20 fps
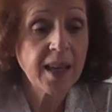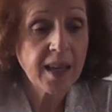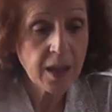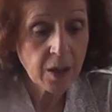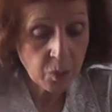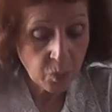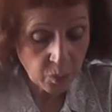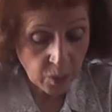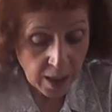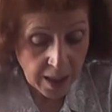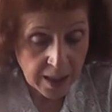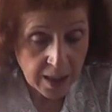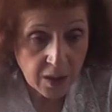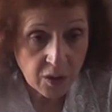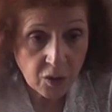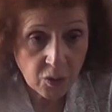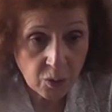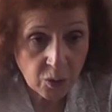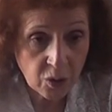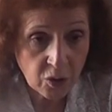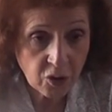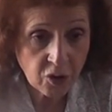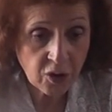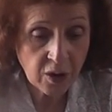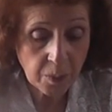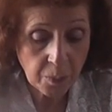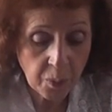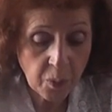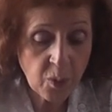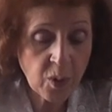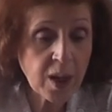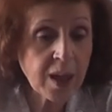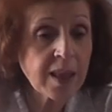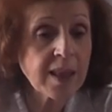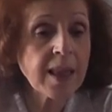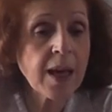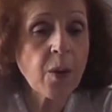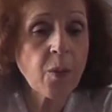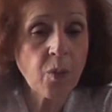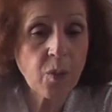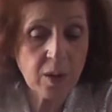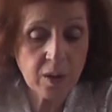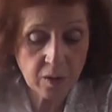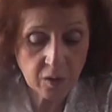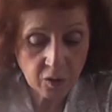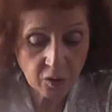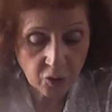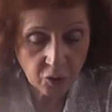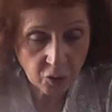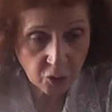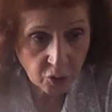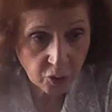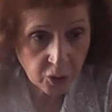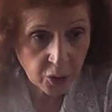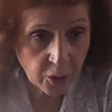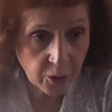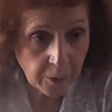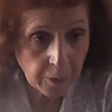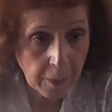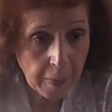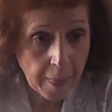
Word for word: He read it through to the point that was true.